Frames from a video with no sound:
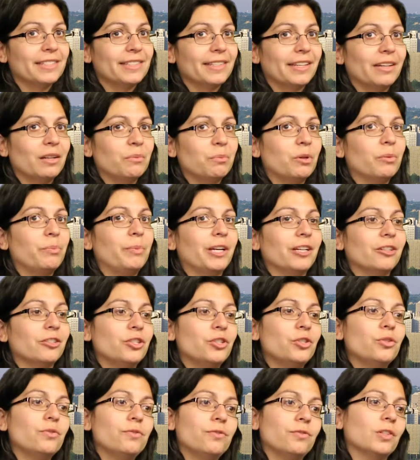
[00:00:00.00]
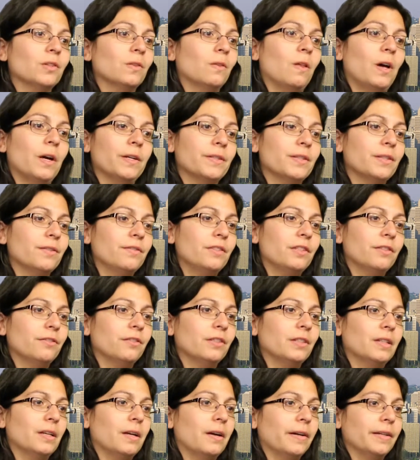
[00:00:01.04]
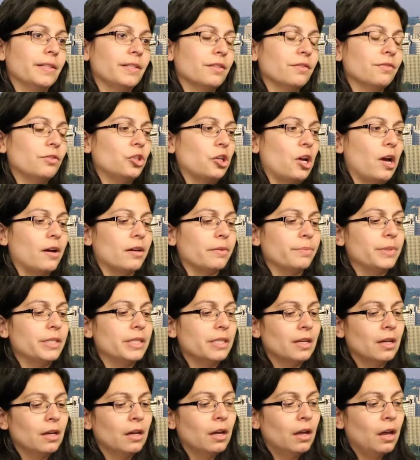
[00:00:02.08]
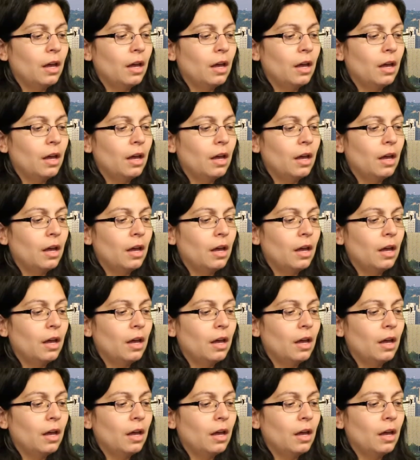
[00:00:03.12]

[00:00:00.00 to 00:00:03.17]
is that it prepares you for lots of different kinds of jobs.